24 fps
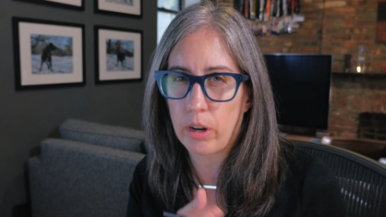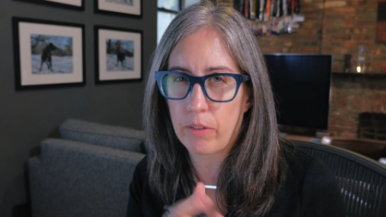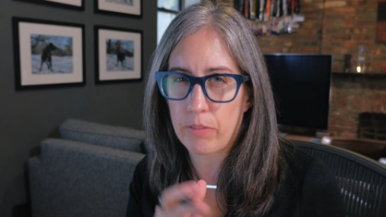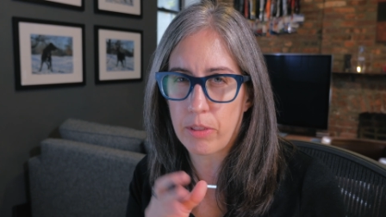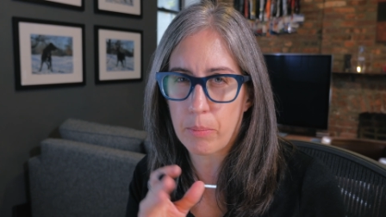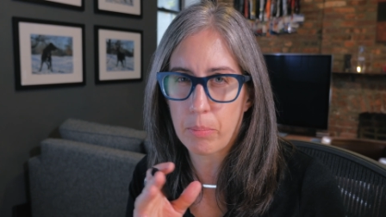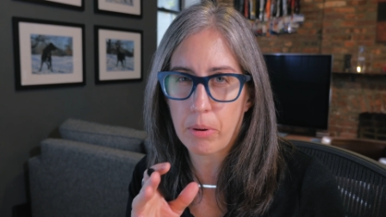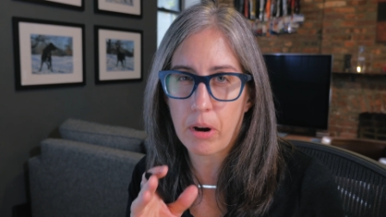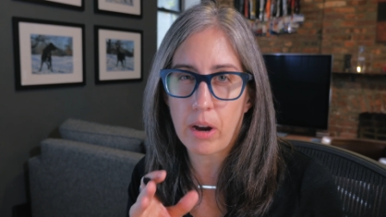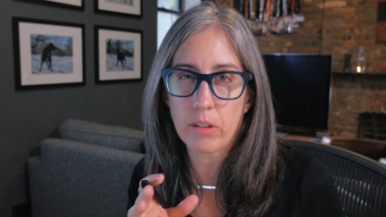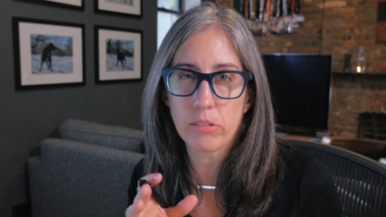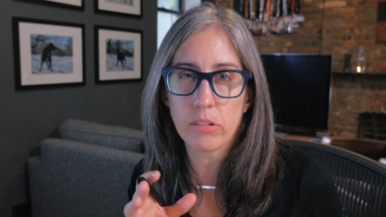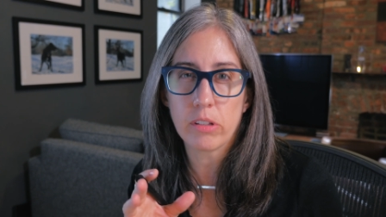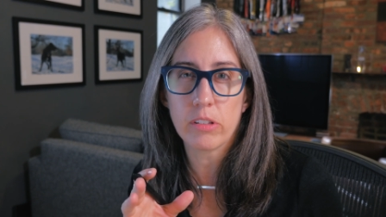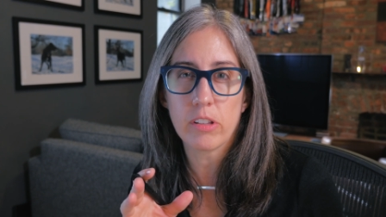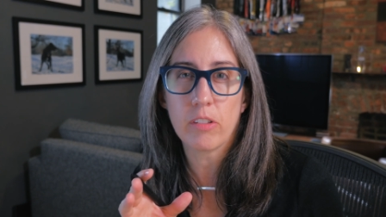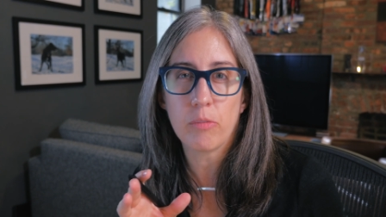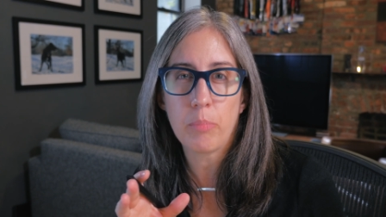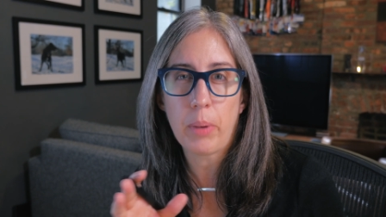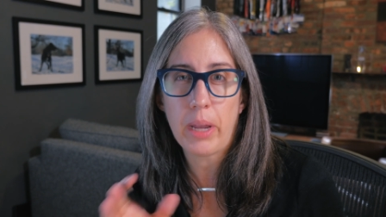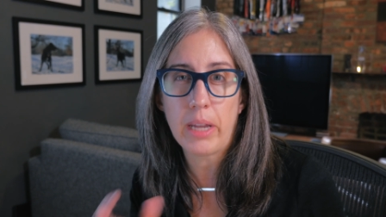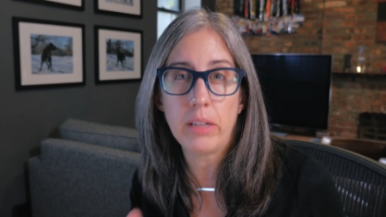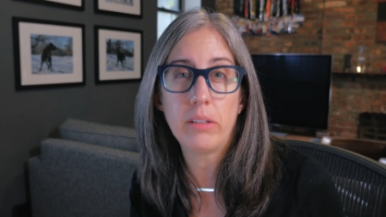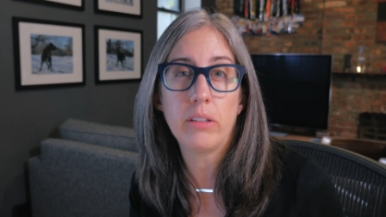of the process
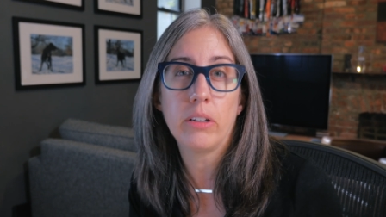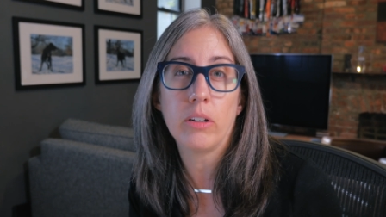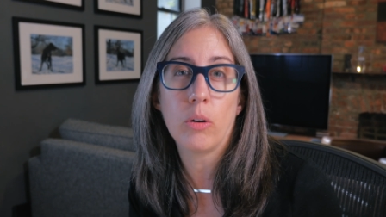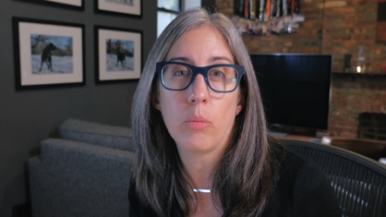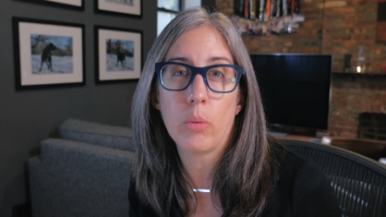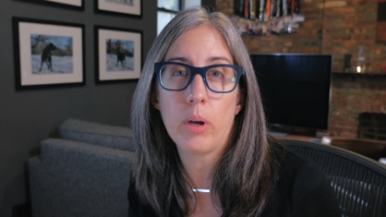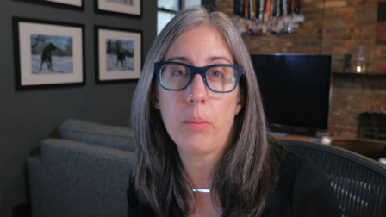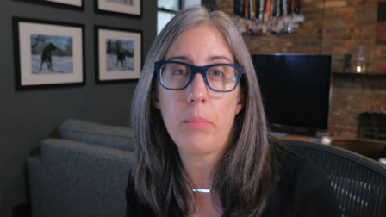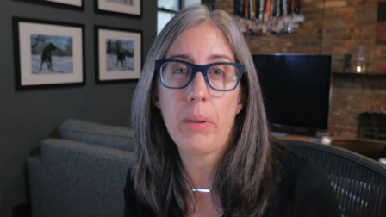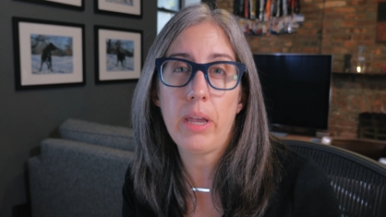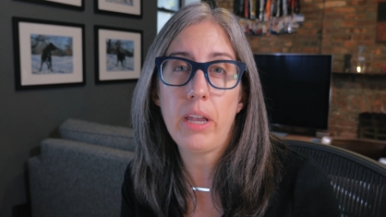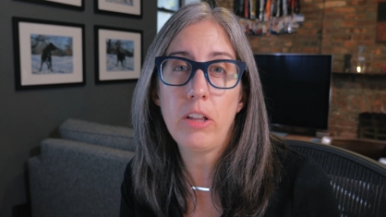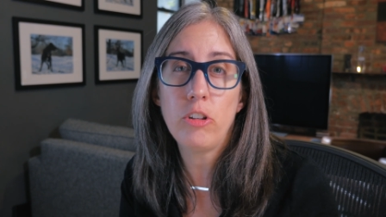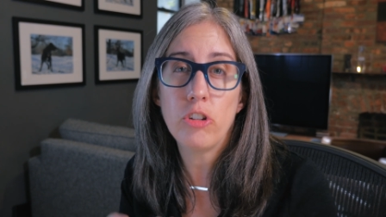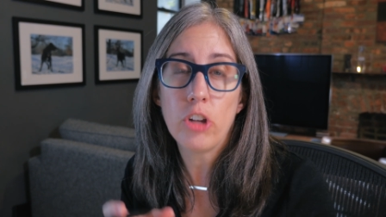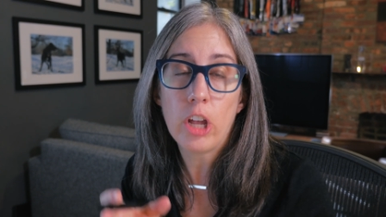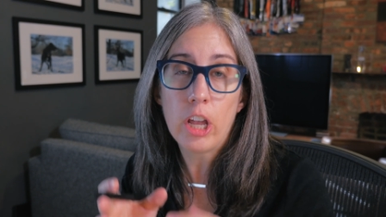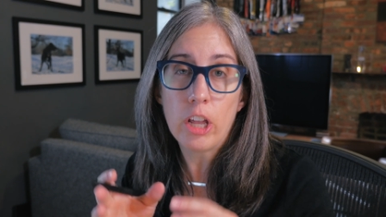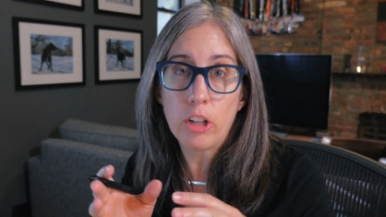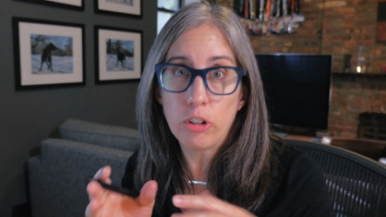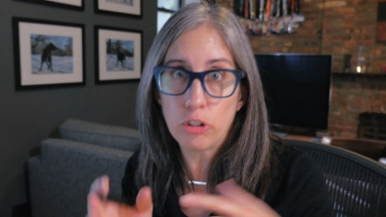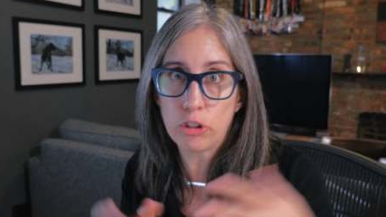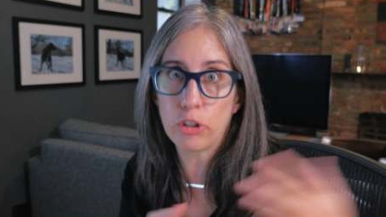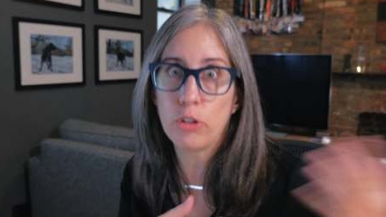of painting a web page
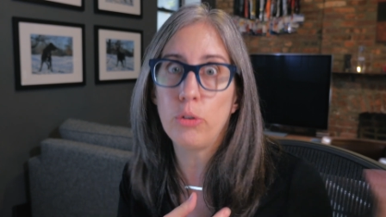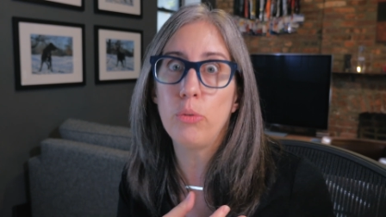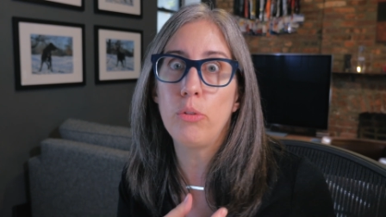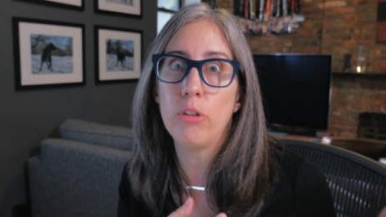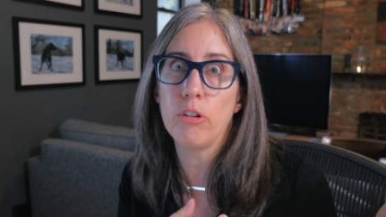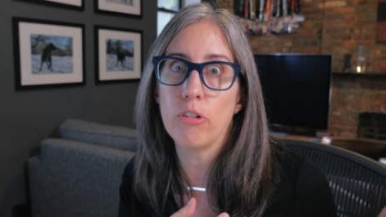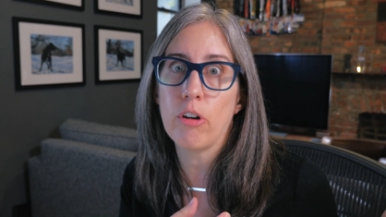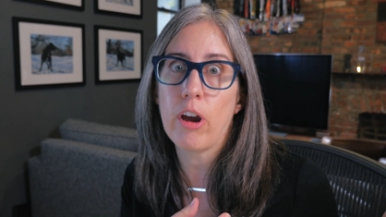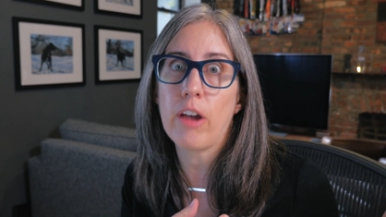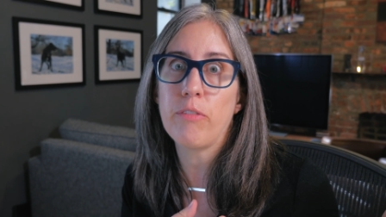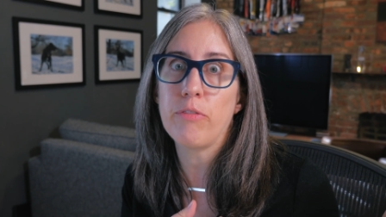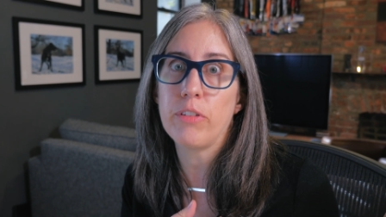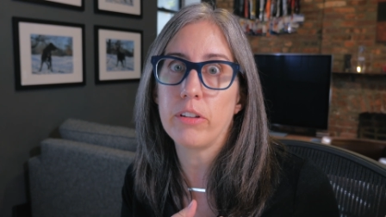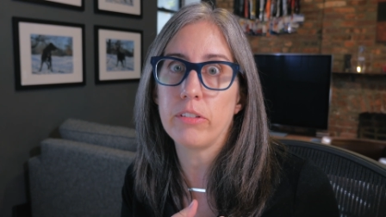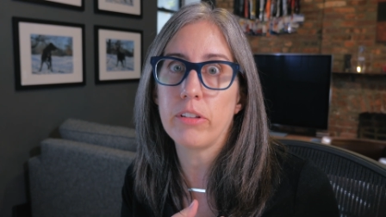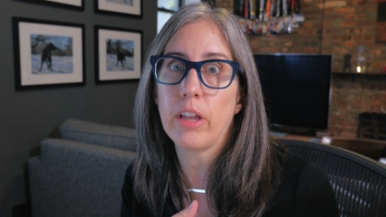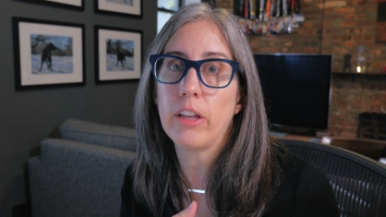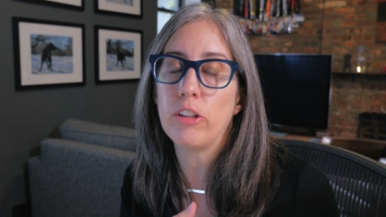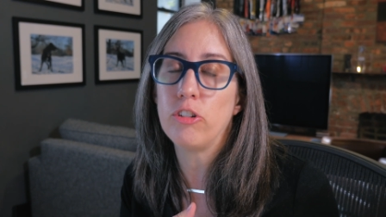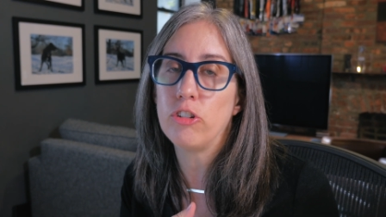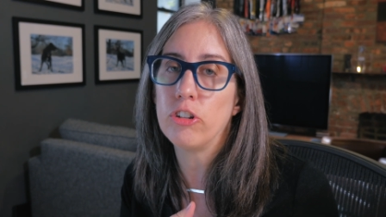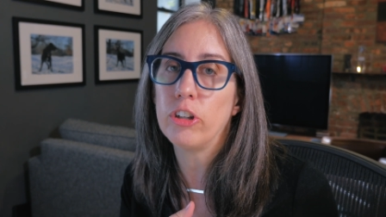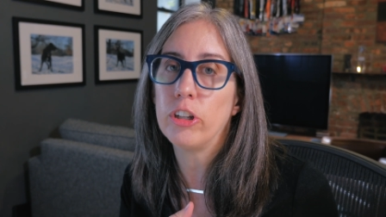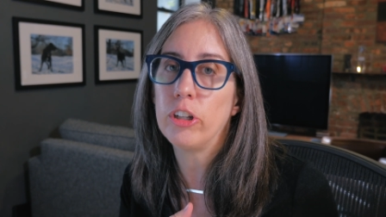to the graphics
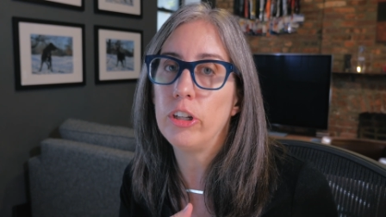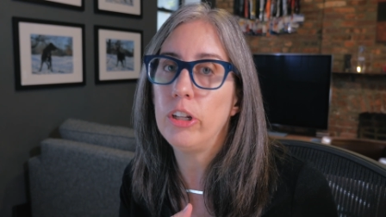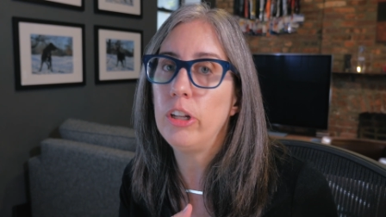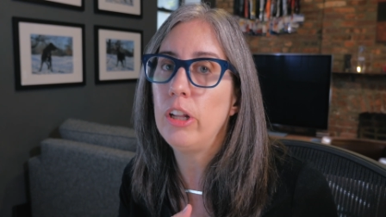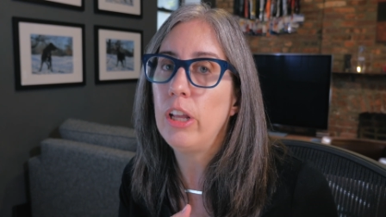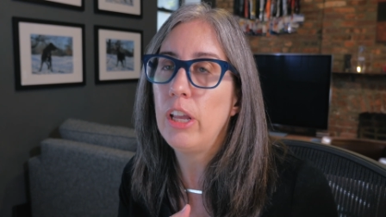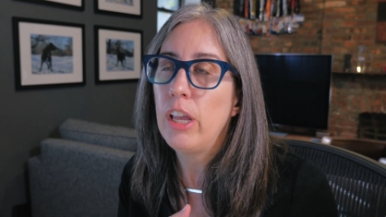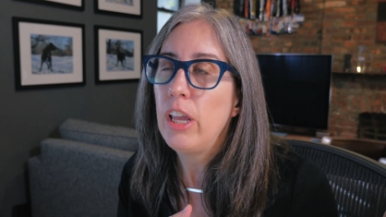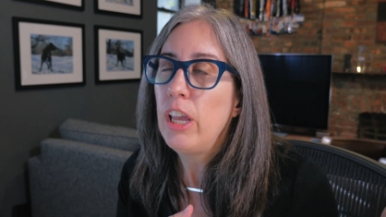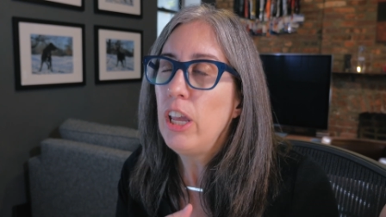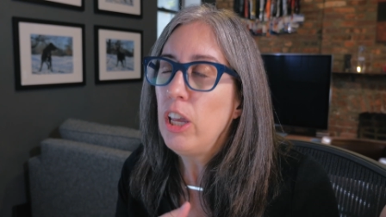engine,